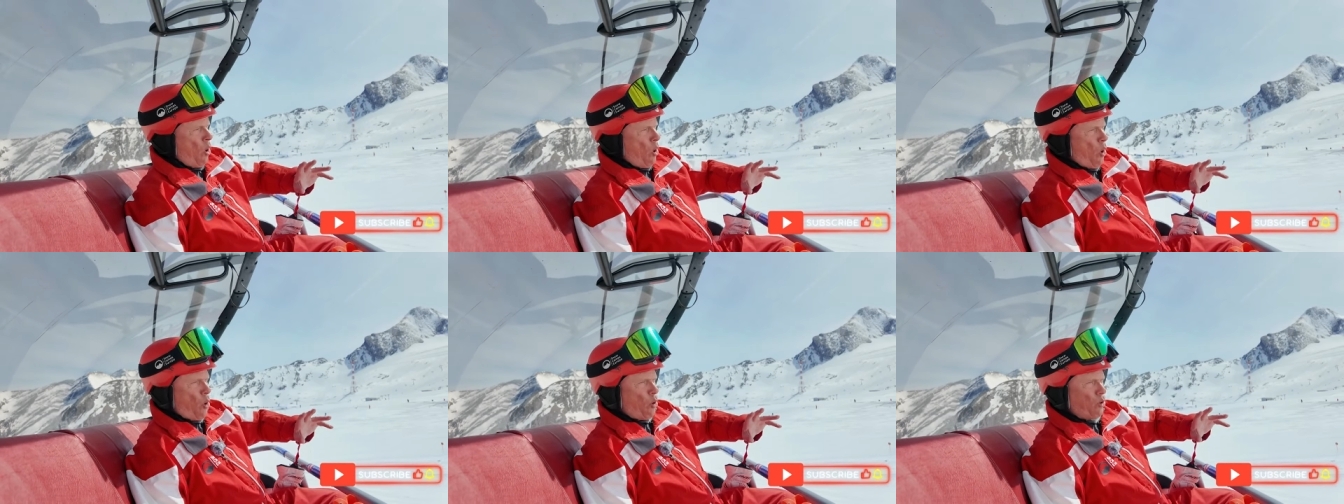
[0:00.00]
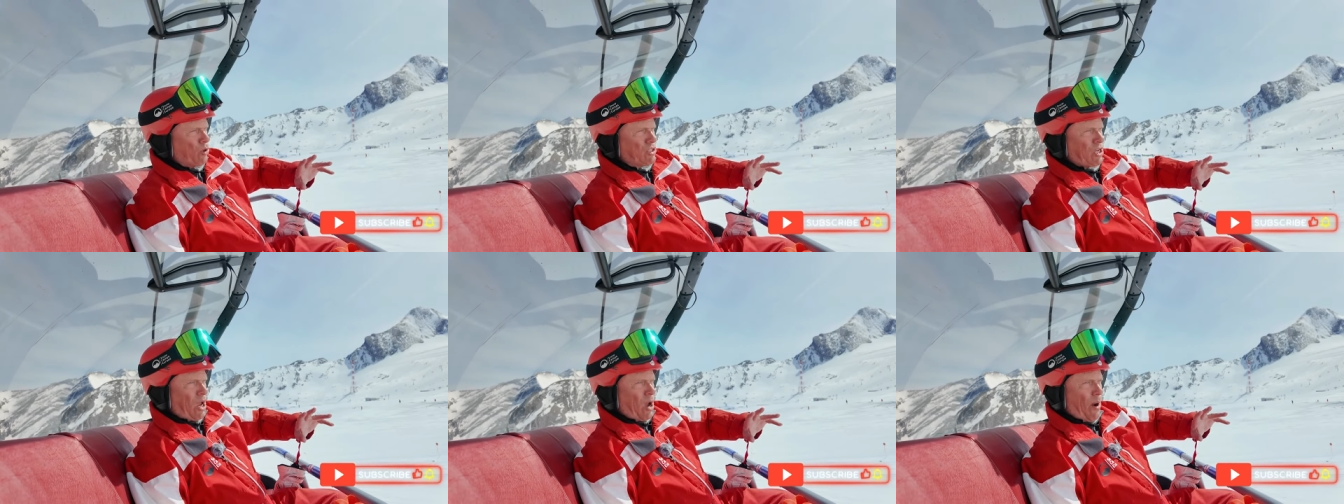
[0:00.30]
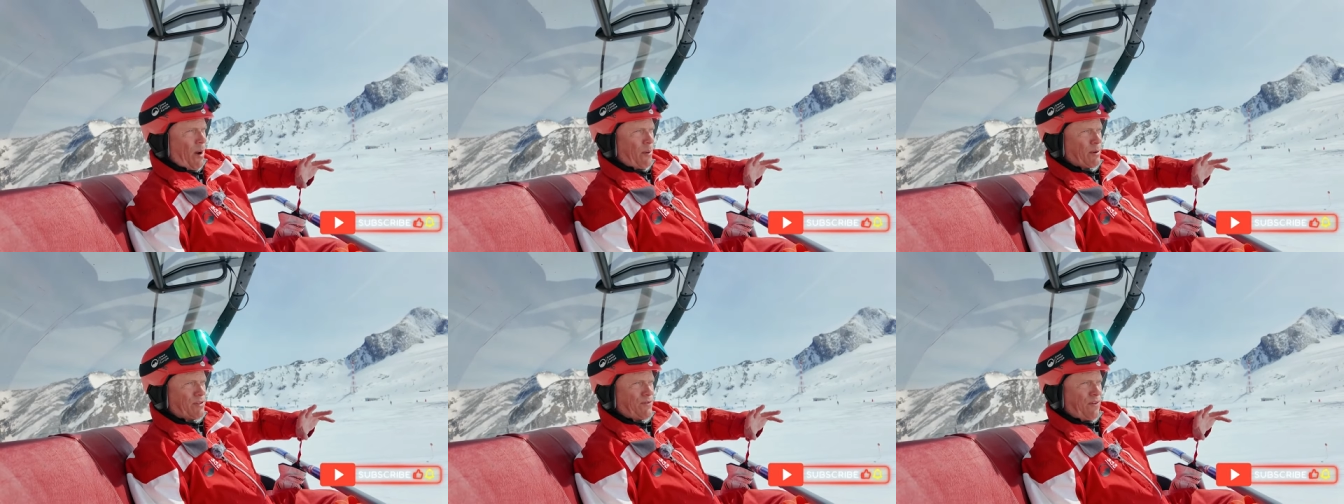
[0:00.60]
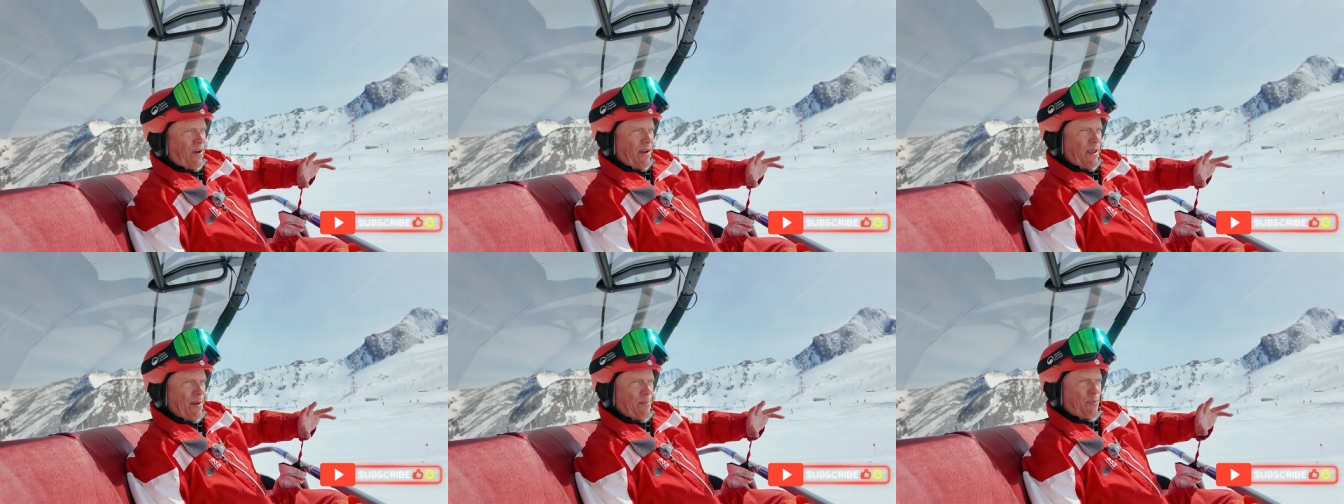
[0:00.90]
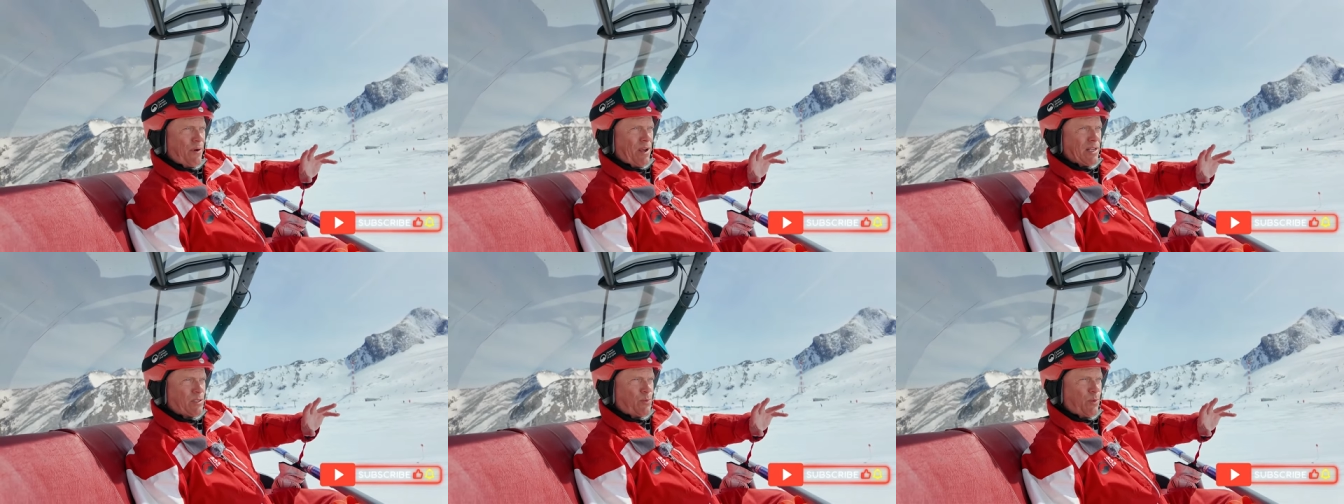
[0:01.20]
Also, I was very
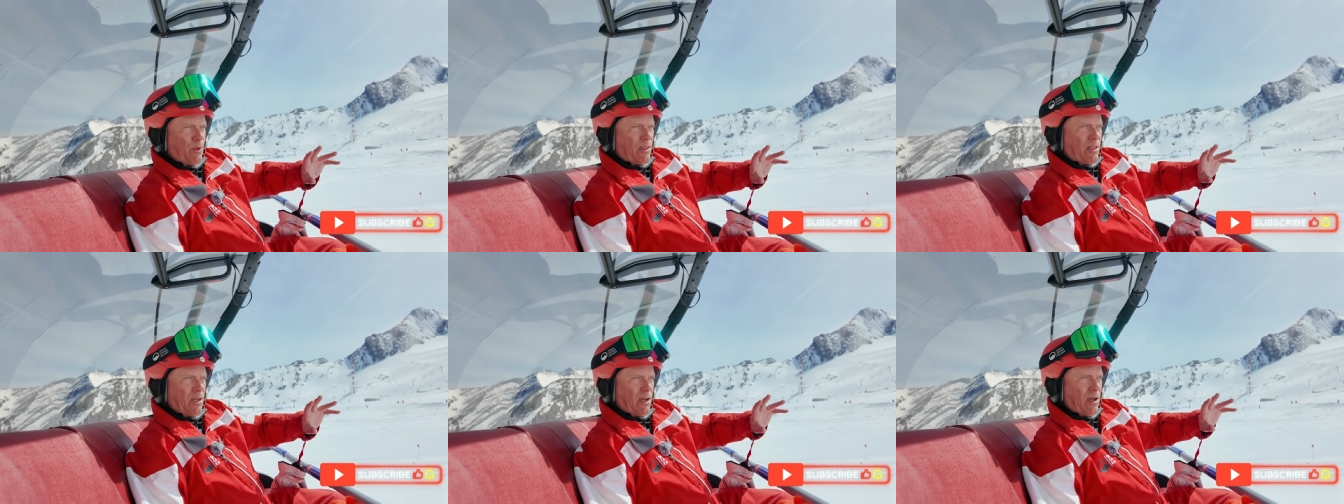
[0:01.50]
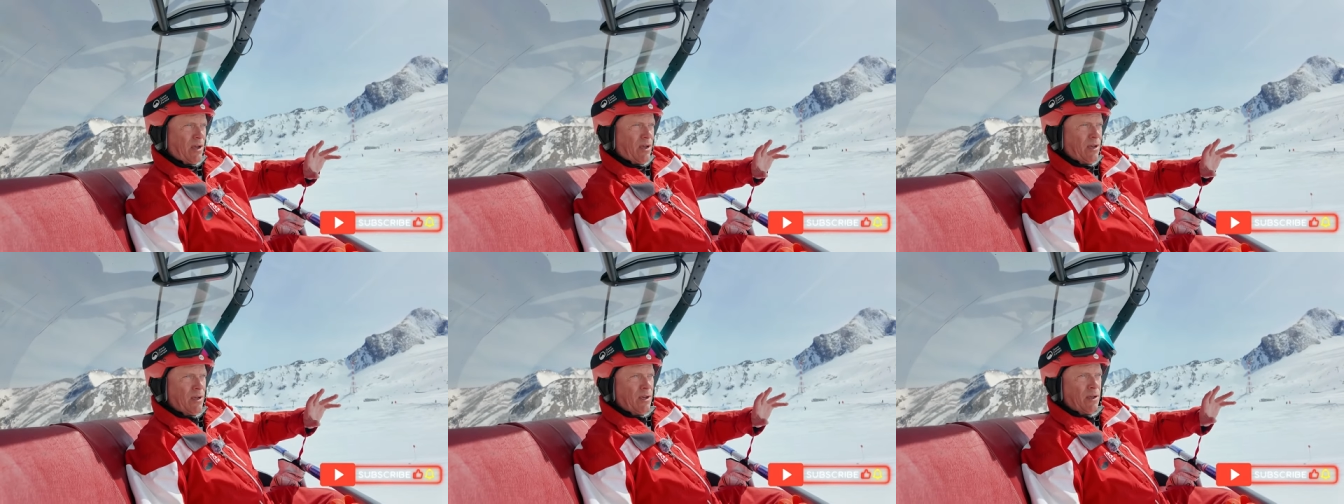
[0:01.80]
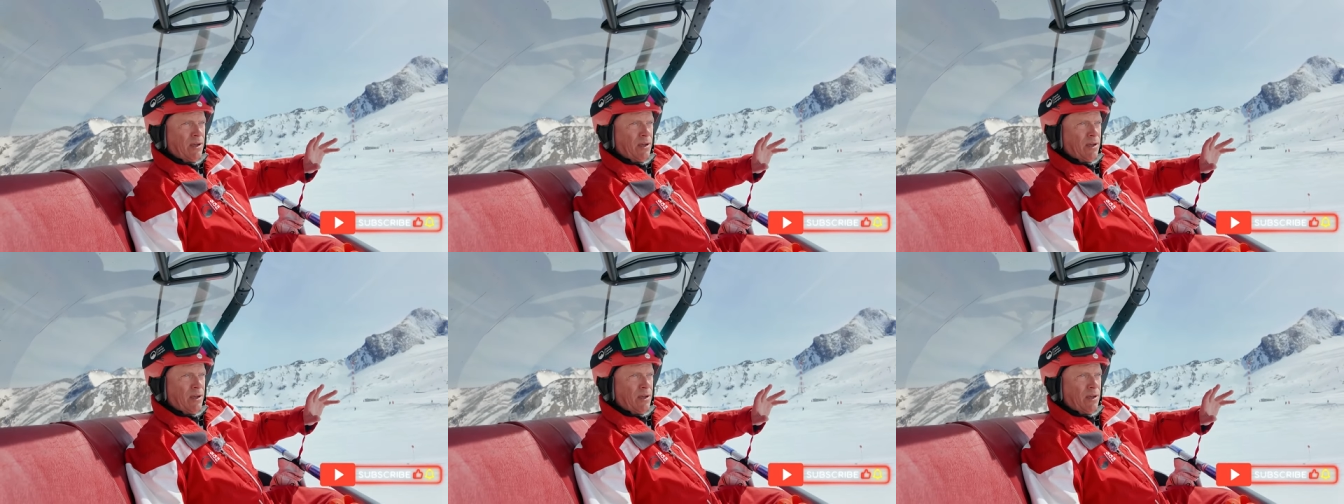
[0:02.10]
impressed with the